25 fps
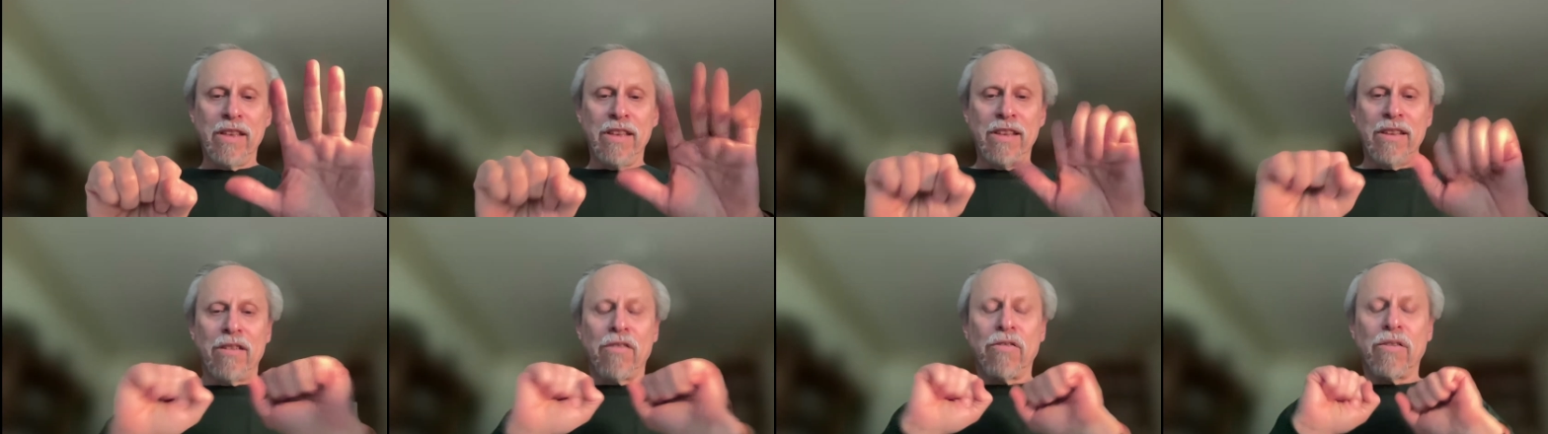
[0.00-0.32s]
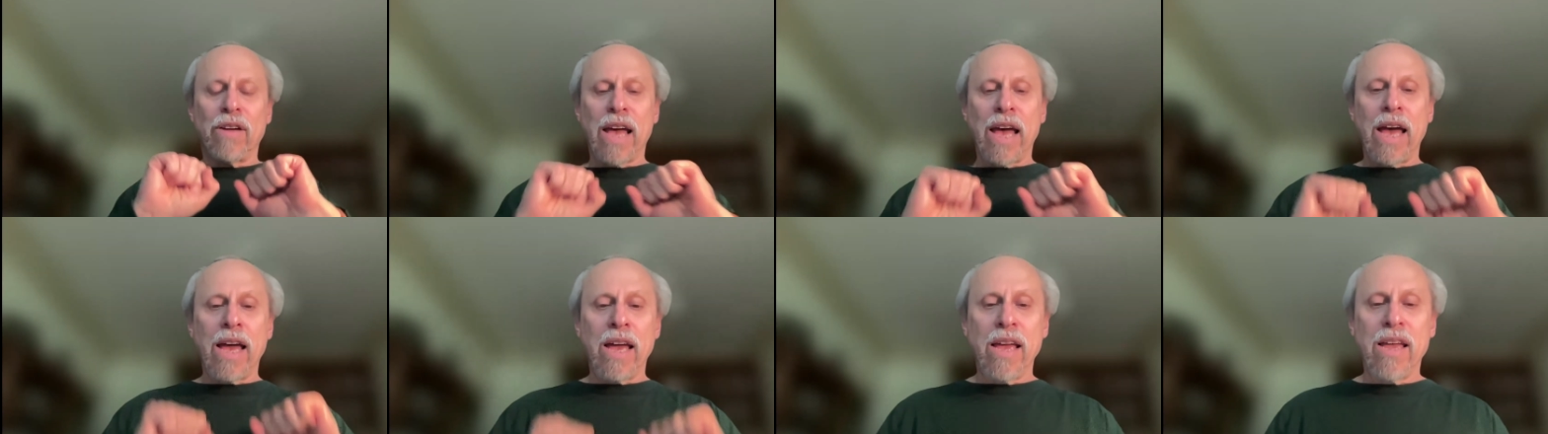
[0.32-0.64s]

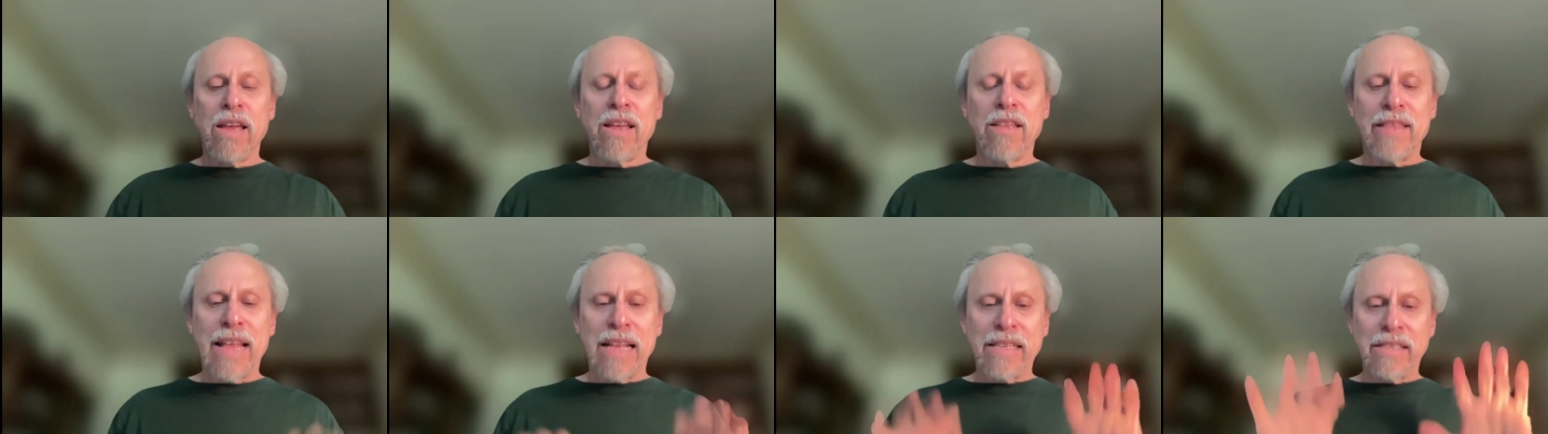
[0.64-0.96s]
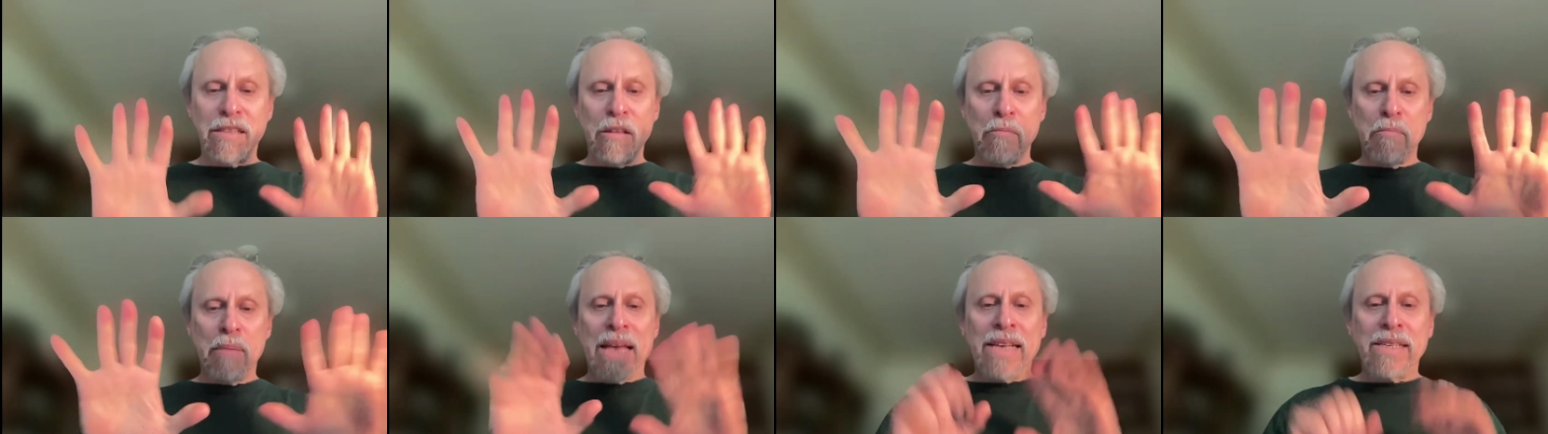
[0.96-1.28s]
Okay.
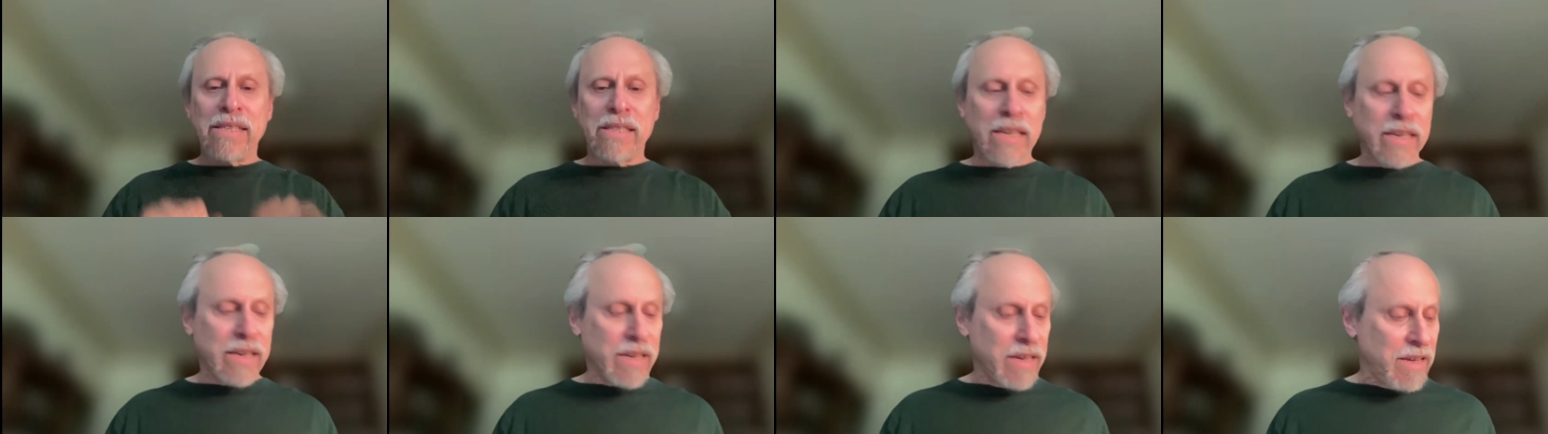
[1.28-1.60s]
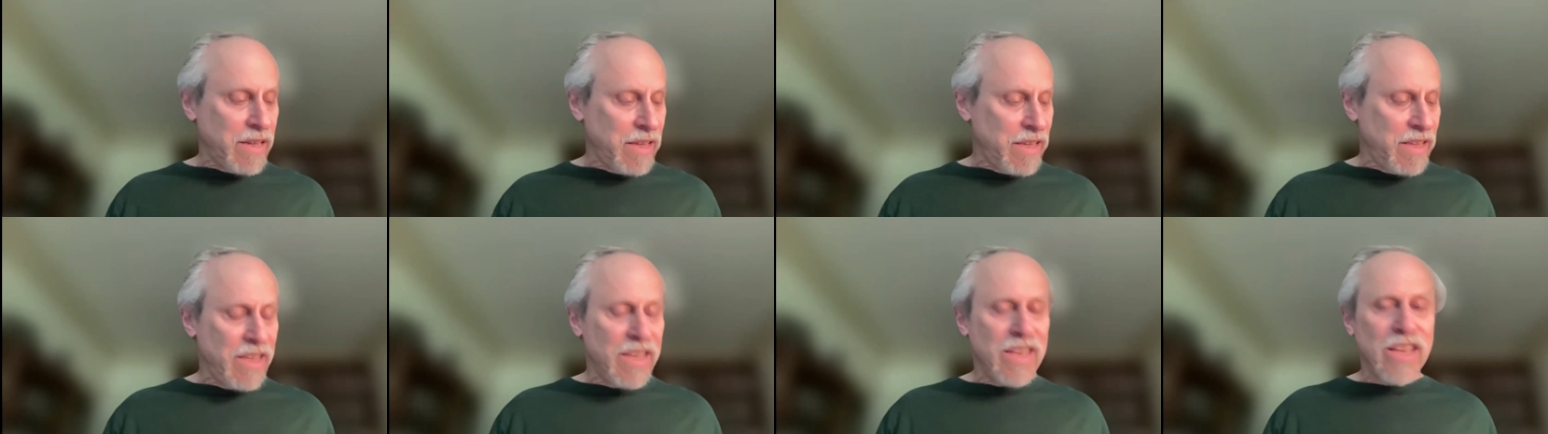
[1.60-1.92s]
That's the
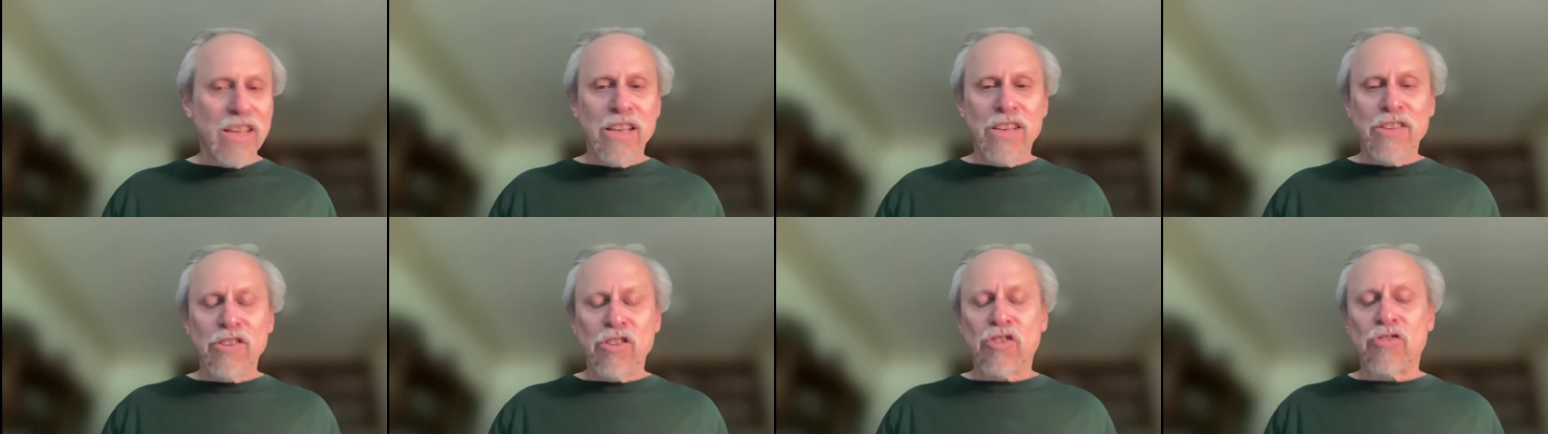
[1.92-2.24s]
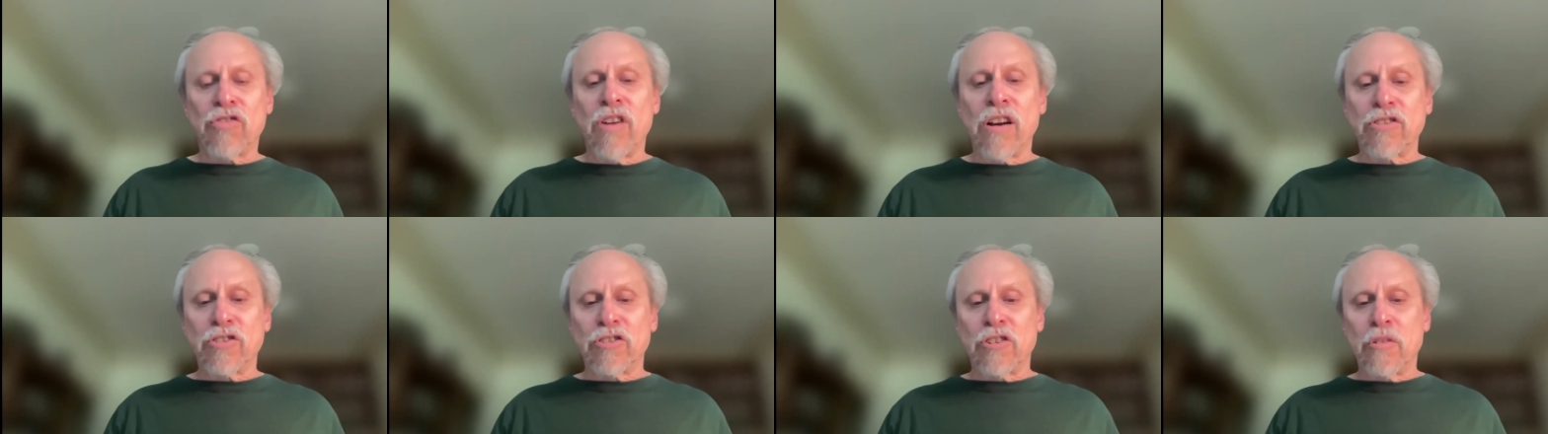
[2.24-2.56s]
basic
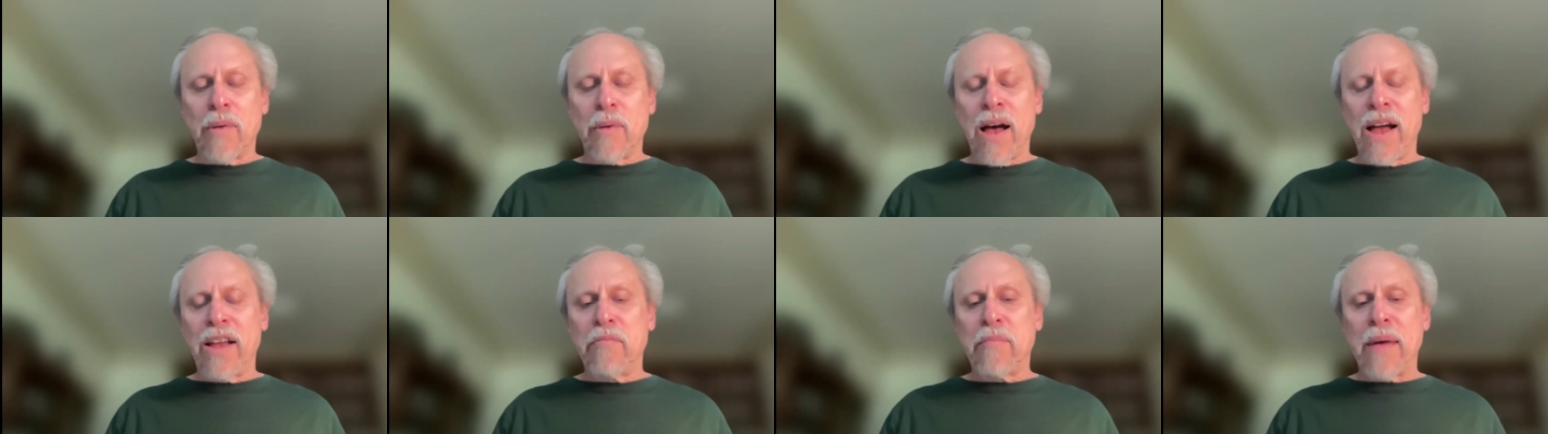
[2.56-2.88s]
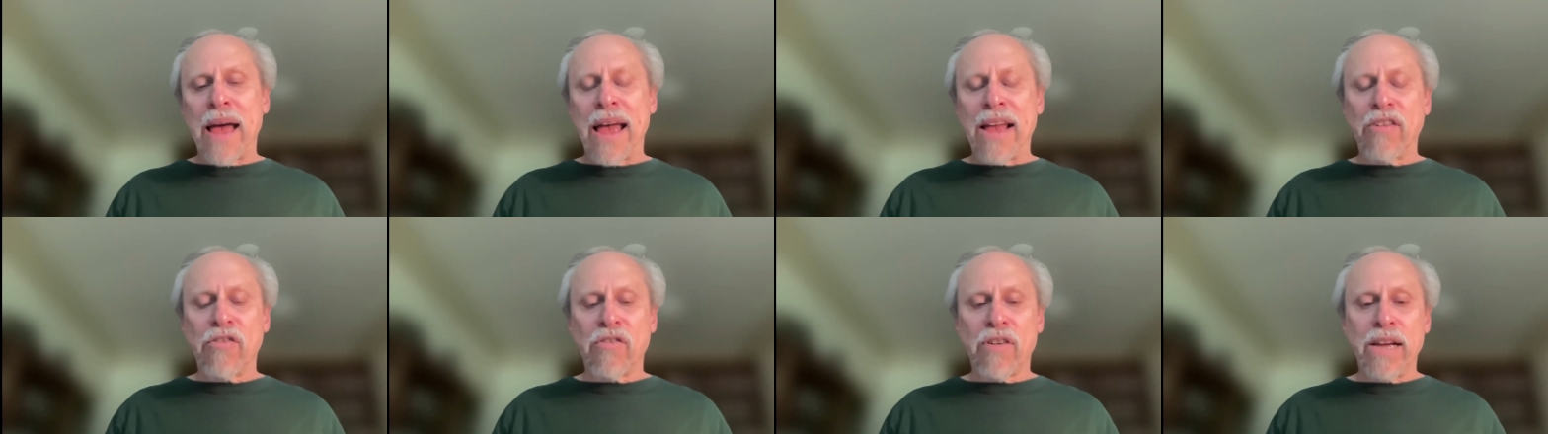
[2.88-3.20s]
structure behind
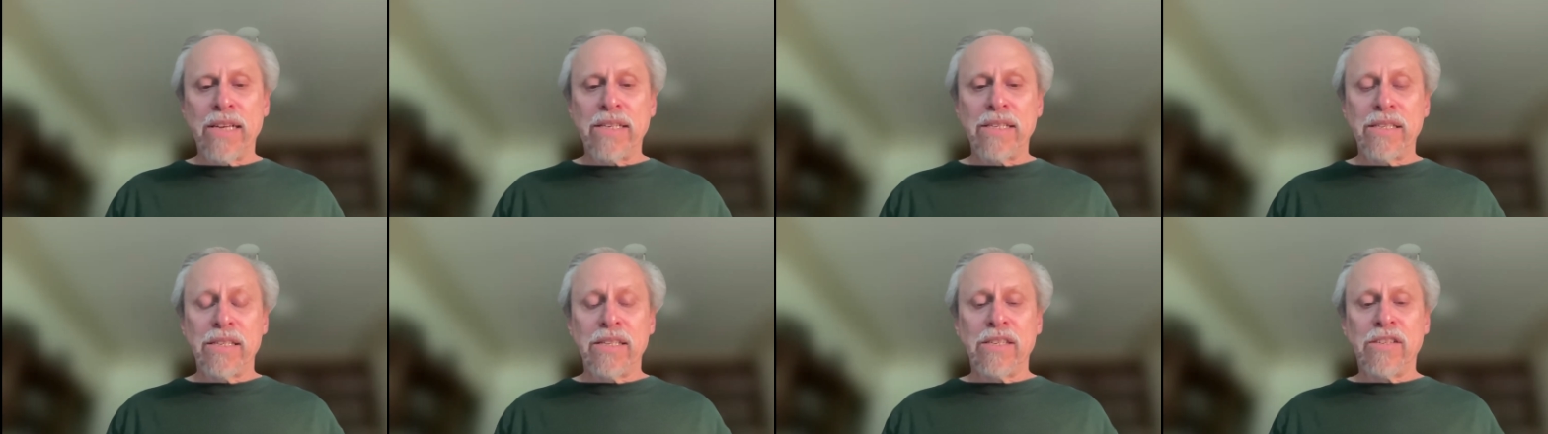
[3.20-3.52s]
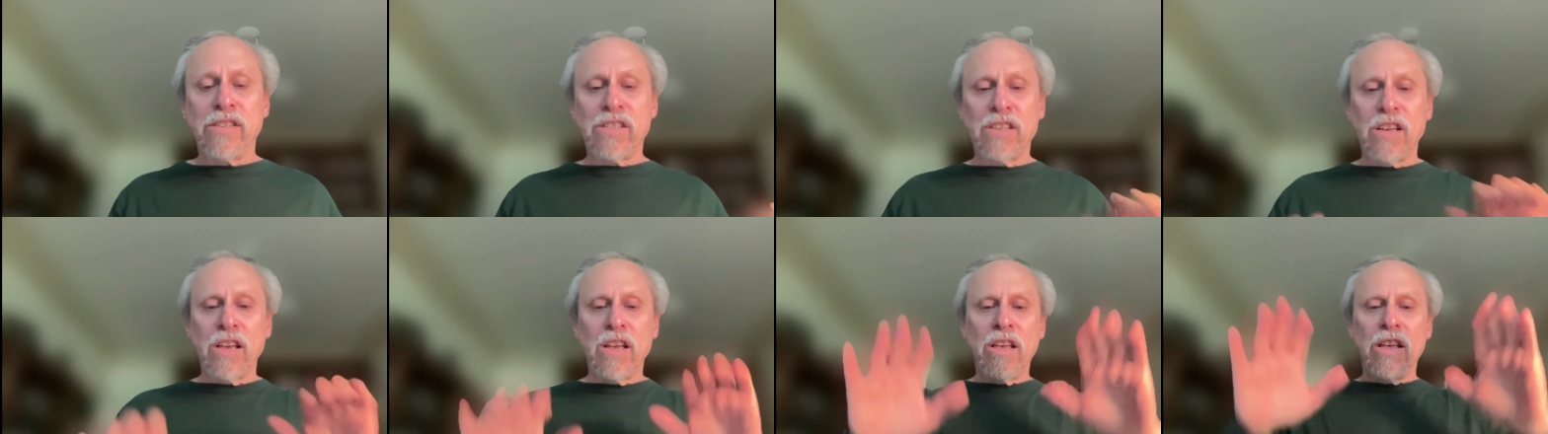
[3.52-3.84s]
bank
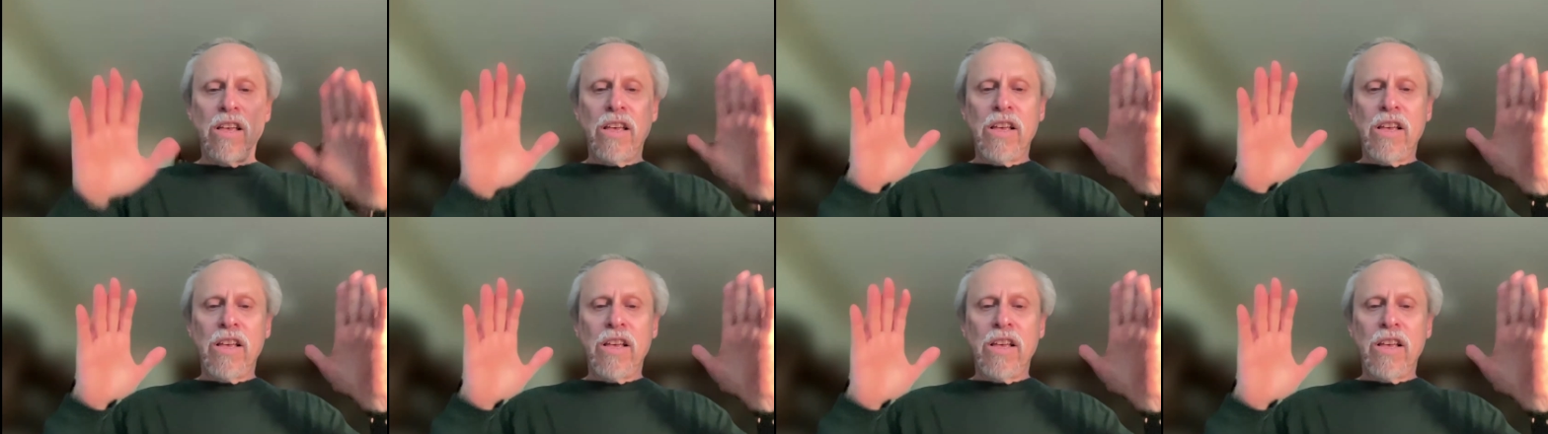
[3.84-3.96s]
crises.